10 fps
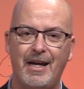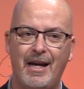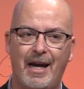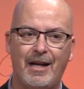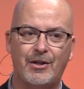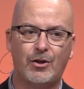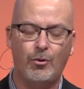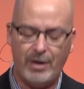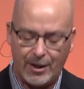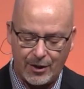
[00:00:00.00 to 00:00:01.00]
And so
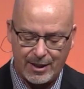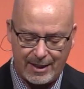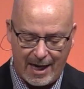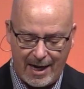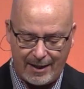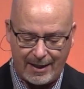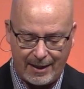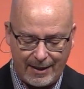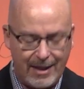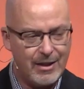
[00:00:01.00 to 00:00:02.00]
we understand that
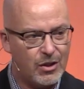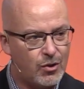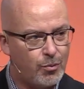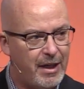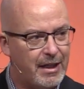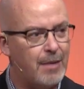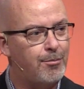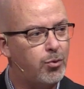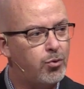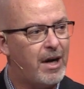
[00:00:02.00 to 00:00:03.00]
it is sweet and
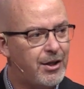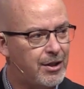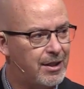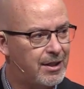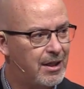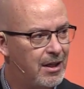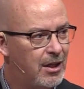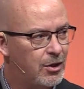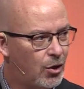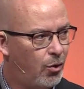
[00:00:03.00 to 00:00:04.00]
precious
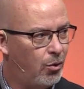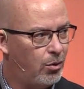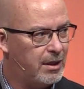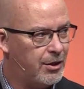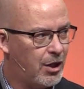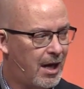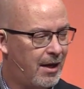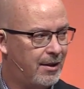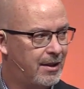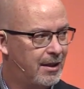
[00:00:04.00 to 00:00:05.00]
to hold a
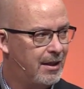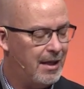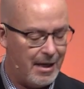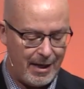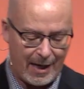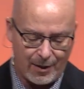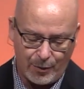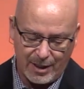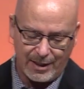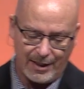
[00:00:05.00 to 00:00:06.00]
child. And
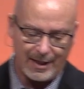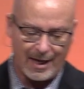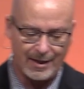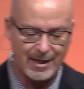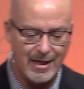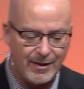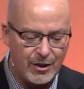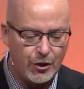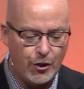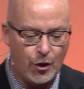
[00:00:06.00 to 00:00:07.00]
we see that,
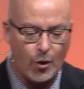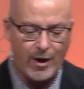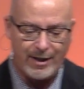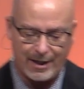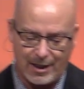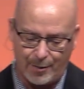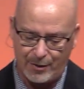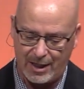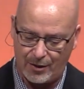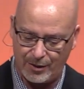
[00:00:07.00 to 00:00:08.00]
this joy that
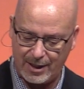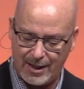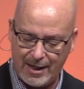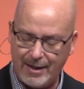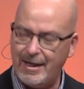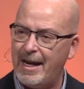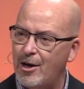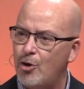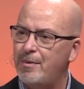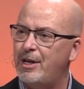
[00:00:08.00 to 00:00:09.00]
comes out.
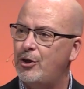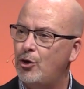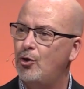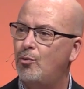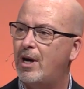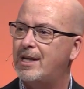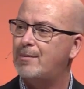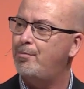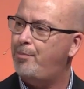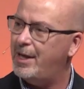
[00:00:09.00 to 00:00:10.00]
Naomi, who was
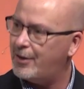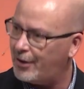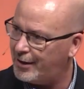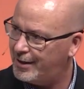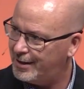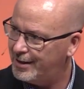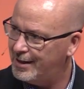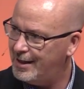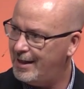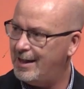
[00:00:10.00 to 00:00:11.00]
bitter,
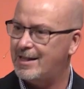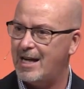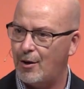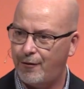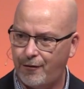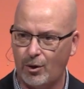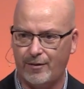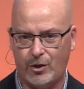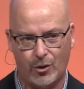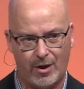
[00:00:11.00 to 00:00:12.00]
is now full
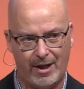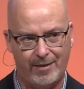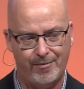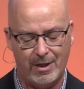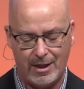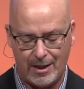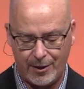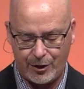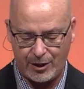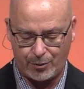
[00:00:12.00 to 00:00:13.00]
of joy.
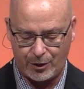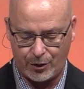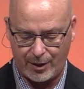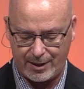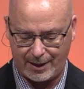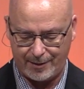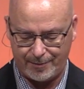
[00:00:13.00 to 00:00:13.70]
She's rejoicing.